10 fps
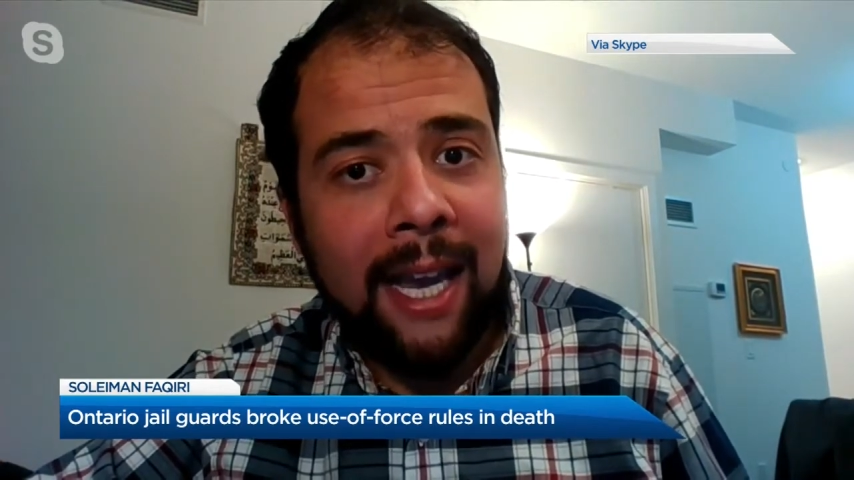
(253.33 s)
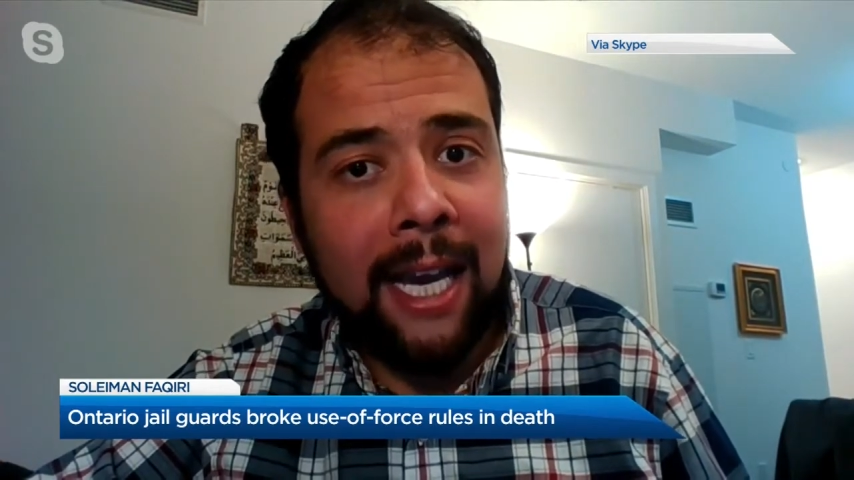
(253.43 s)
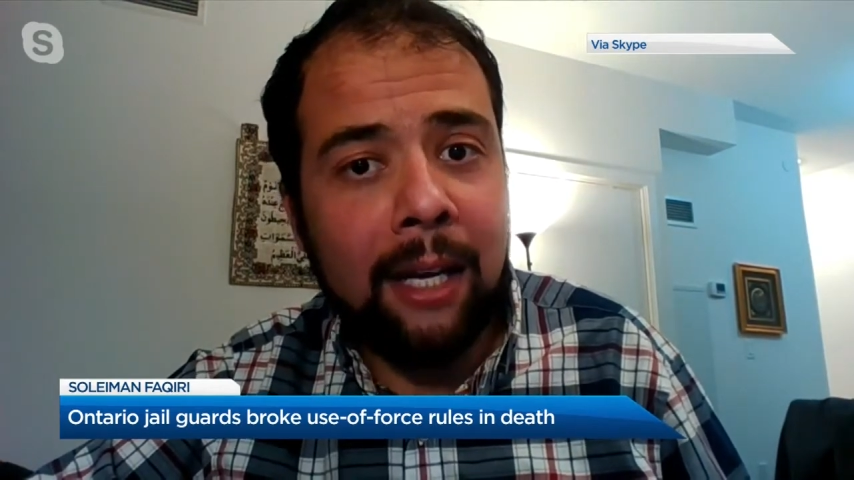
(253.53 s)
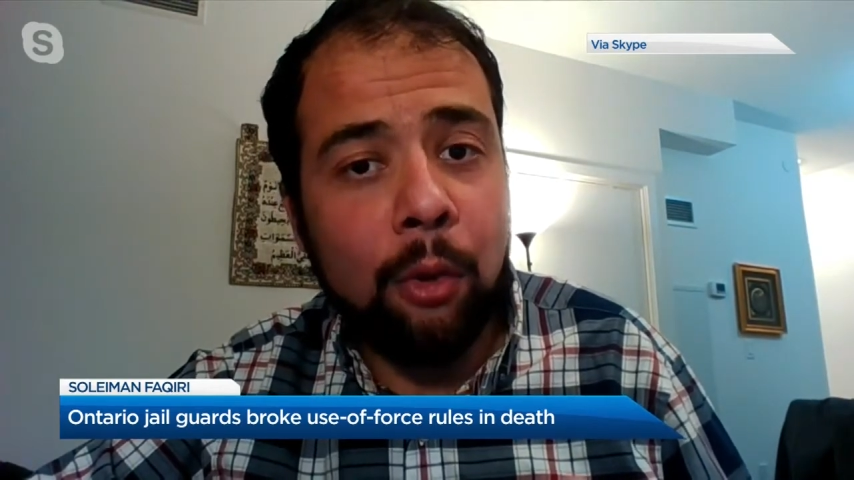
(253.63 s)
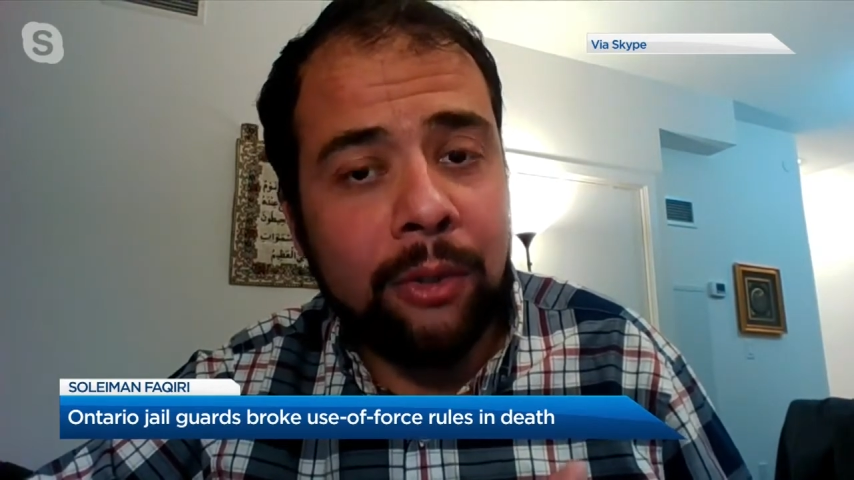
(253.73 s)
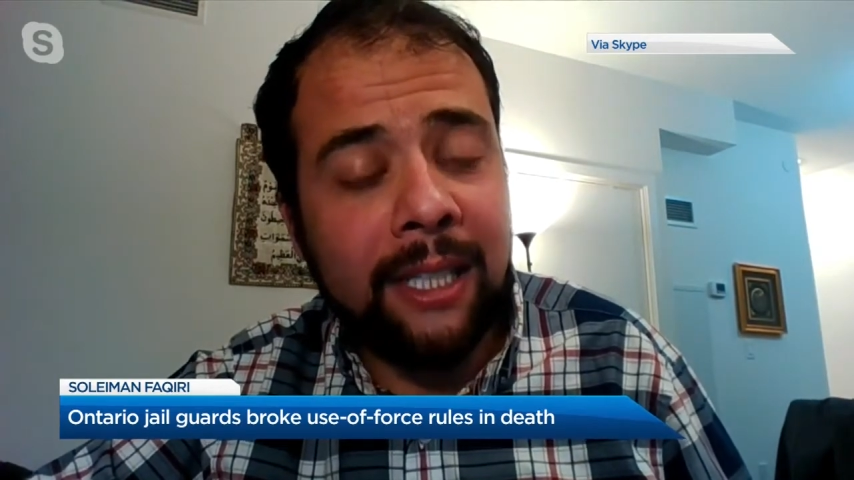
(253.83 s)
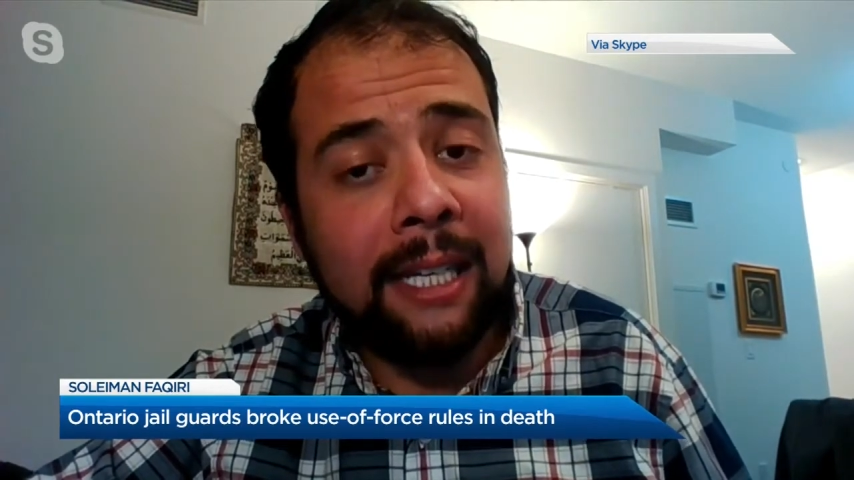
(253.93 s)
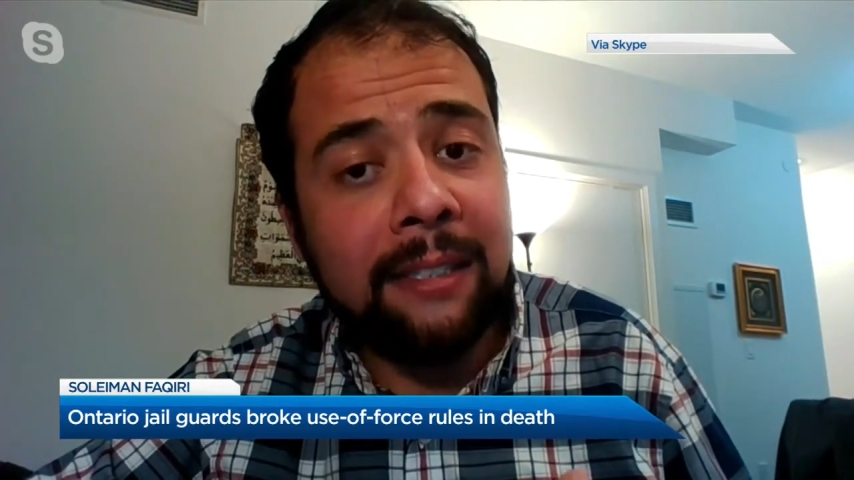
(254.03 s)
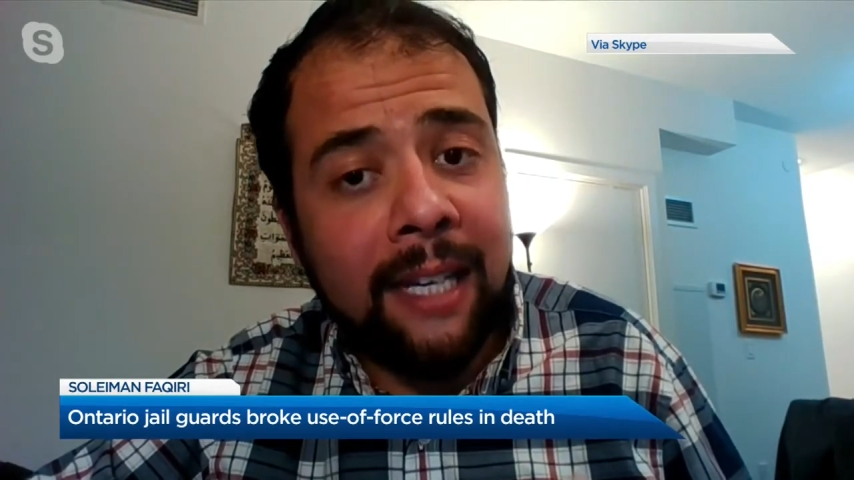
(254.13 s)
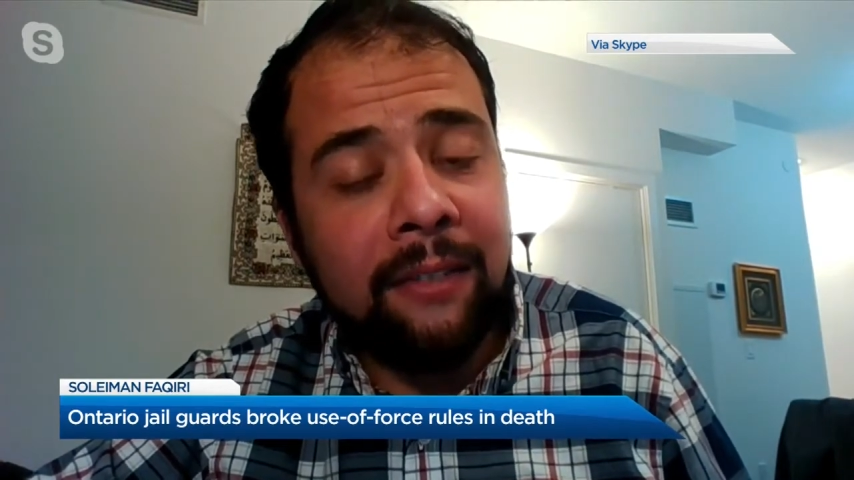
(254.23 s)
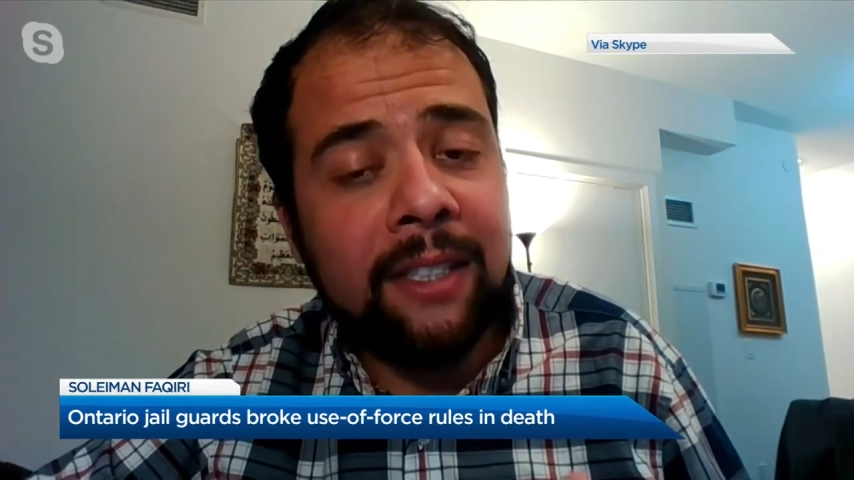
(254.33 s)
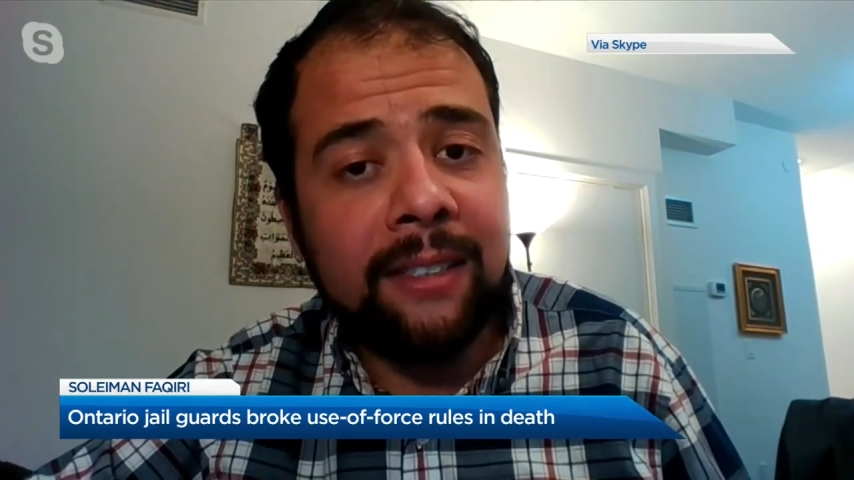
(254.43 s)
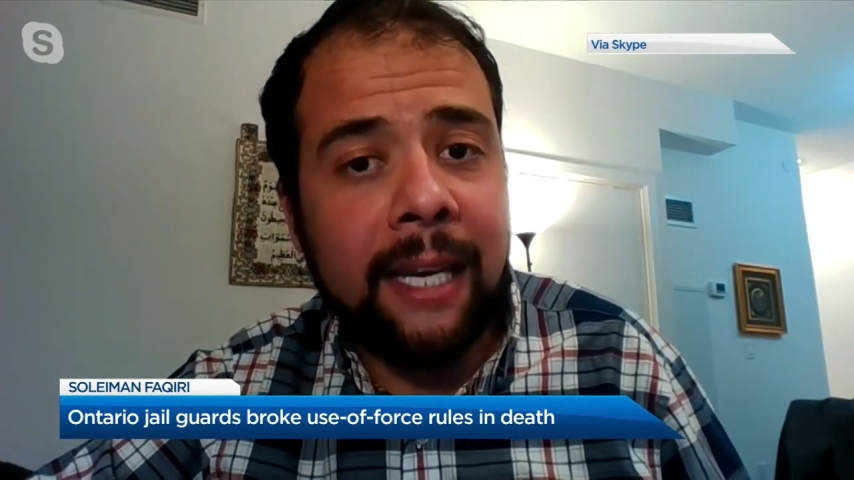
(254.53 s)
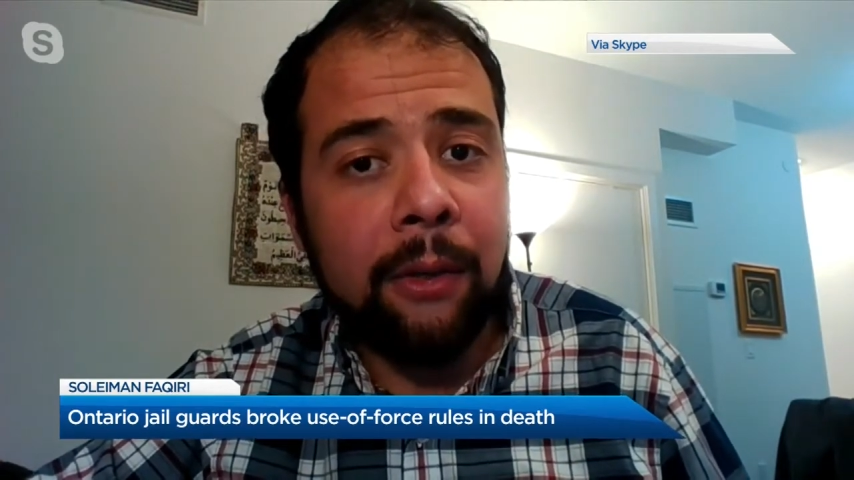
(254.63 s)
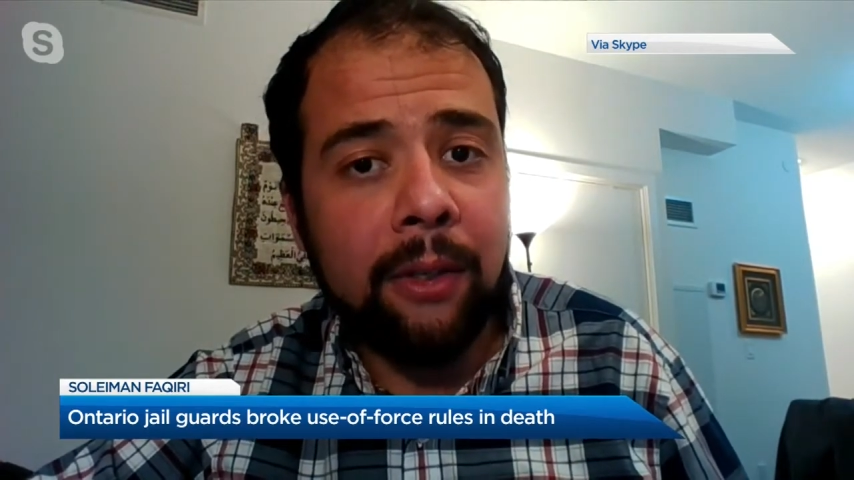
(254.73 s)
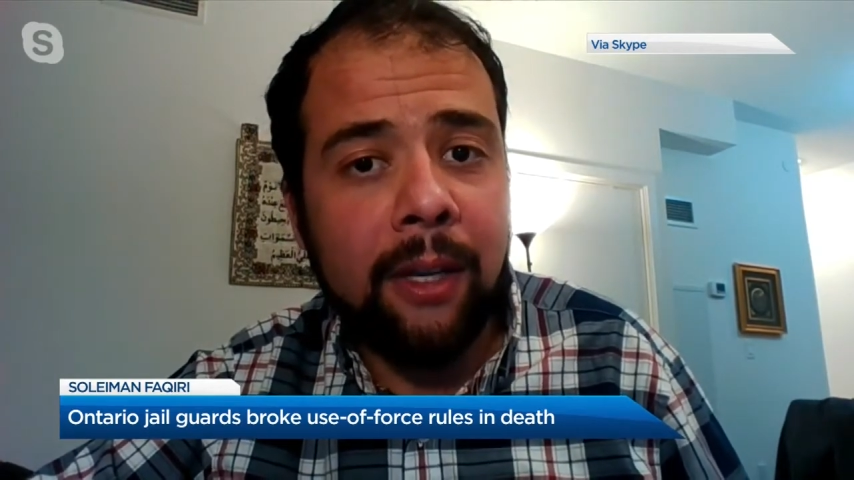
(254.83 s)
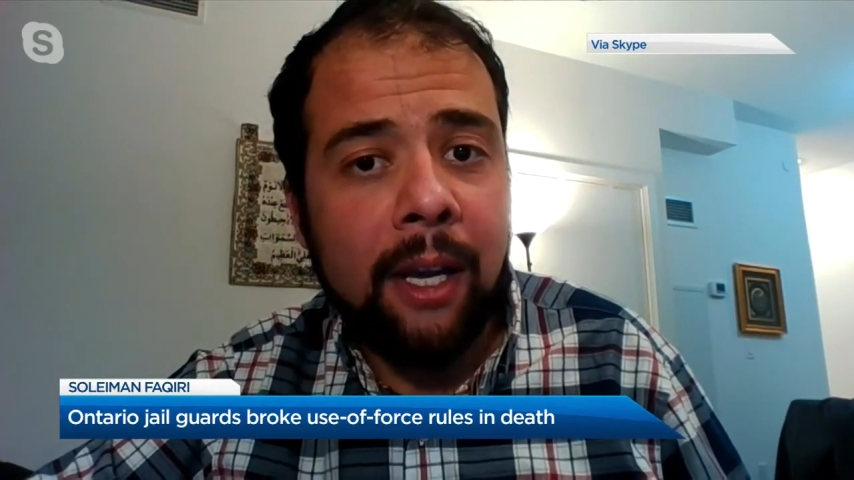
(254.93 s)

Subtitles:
and goes against every standard